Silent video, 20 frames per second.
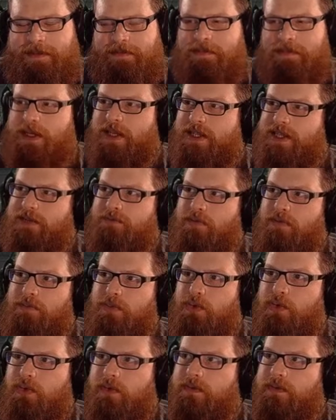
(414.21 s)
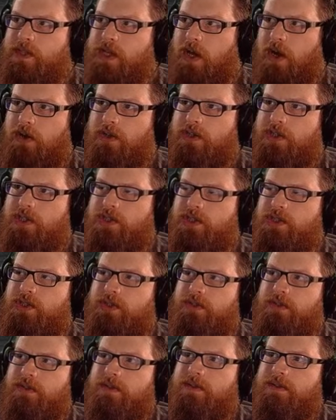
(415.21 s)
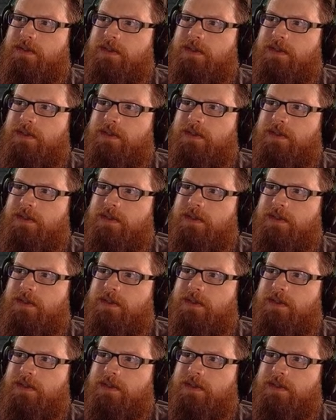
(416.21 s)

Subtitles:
Because it removes oxygen